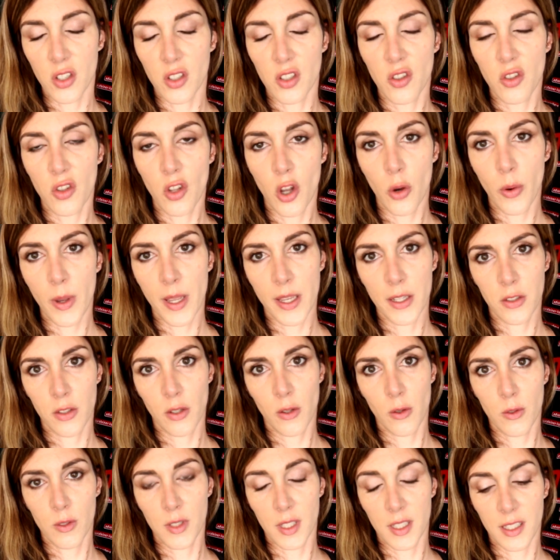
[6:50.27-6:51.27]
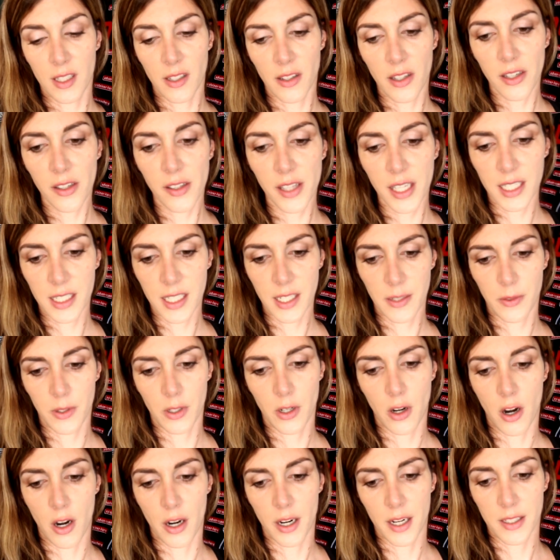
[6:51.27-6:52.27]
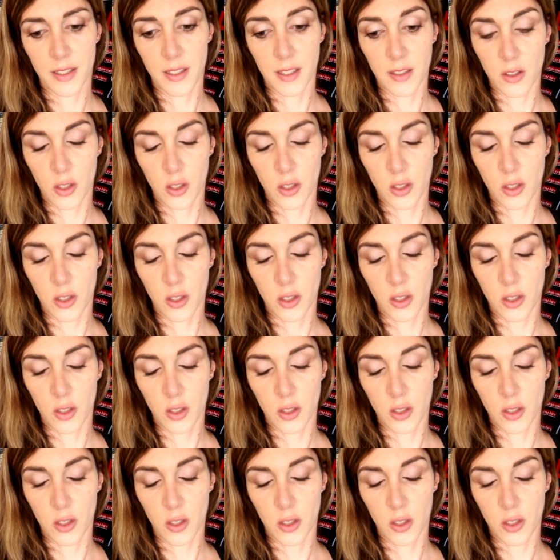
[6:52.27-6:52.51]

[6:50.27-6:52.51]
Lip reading: There's no issues. It's clearly a different harness.